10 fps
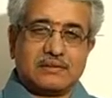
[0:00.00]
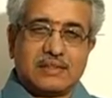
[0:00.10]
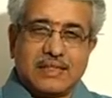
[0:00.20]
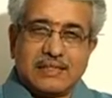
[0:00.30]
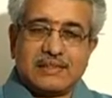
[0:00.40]
the
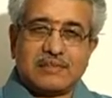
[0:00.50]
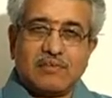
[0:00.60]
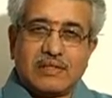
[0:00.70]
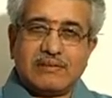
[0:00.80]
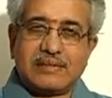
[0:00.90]
content,
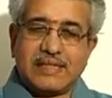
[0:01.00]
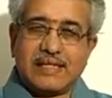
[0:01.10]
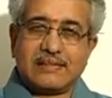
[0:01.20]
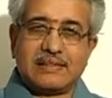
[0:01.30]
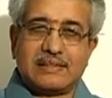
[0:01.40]
whatever is
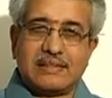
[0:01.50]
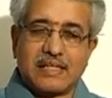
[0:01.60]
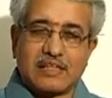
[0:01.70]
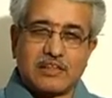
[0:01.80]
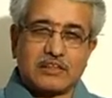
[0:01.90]
there in that, the
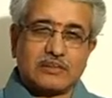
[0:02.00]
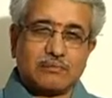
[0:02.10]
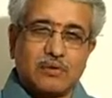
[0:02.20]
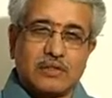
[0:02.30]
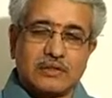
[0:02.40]
electrons, the
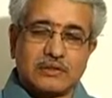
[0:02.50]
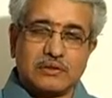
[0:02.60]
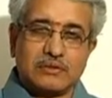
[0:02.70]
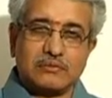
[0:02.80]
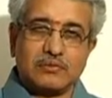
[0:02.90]
protons,
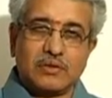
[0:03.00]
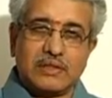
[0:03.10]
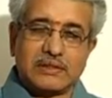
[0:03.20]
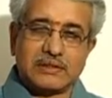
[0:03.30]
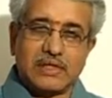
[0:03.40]
the
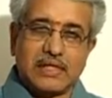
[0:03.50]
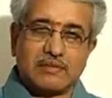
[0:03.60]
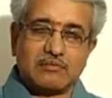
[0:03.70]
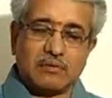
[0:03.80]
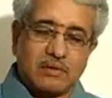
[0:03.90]
nucleus, the
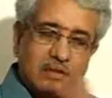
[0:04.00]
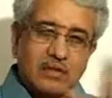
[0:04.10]
atom,